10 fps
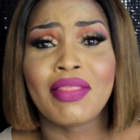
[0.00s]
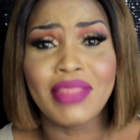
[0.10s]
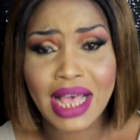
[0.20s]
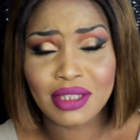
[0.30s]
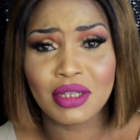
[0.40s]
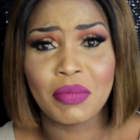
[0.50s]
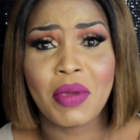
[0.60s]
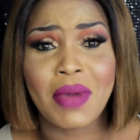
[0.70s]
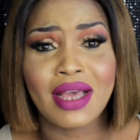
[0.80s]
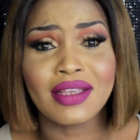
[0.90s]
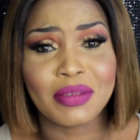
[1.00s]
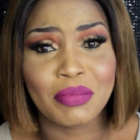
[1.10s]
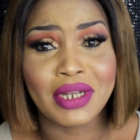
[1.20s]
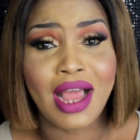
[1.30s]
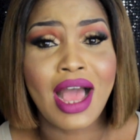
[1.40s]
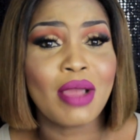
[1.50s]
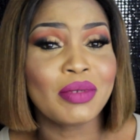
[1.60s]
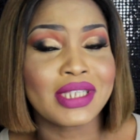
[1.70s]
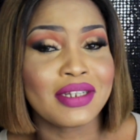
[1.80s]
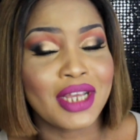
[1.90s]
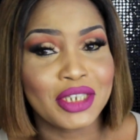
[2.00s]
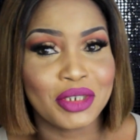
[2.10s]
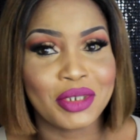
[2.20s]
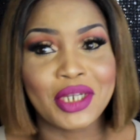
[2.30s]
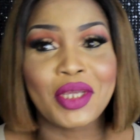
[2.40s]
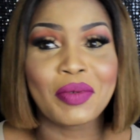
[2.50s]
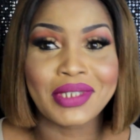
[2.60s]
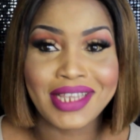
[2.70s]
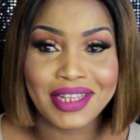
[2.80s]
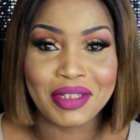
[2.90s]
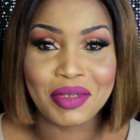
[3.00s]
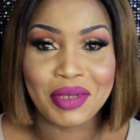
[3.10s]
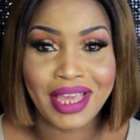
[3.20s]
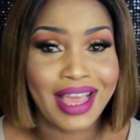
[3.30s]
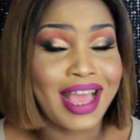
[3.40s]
That's going to be my husband. I was in Nigeria and he was here in the UK.